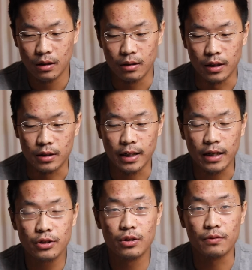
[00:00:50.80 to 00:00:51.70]
The
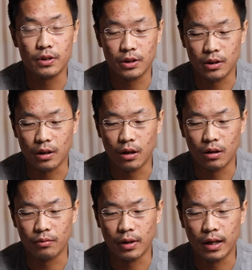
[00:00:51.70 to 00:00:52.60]
texture of the
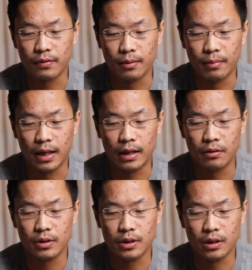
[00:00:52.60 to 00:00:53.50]
cigar right off the bat, it
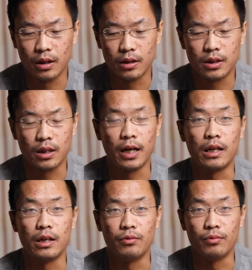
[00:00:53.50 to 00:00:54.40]
was
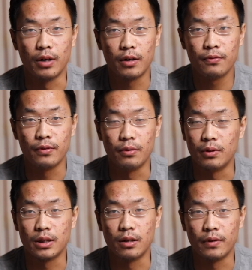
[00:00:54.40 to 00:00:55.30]
slightly rough. It
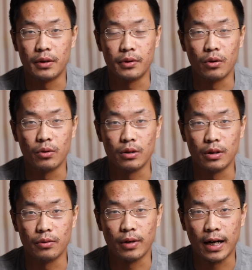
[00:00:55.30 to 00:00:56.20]
wasn't a very
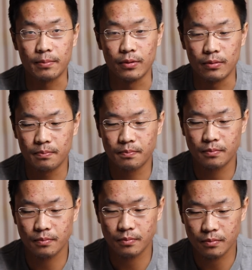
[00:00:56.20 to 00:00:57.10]
oily wrapper.
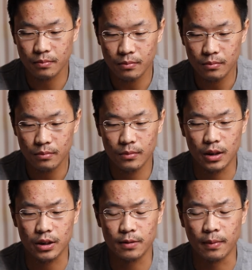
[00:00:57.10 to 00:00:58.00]

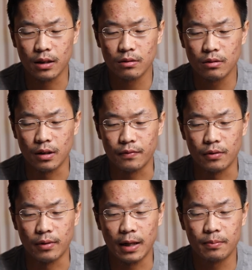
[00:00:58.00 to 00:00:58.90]
The smell of the
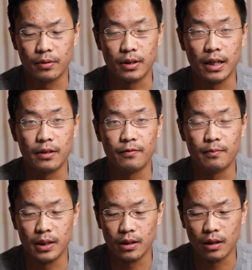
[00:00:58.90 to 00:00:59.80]
wrapper gave
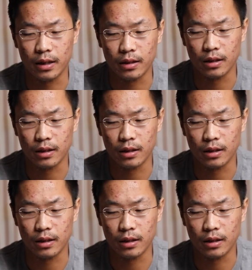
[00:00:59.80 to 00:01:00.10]
me like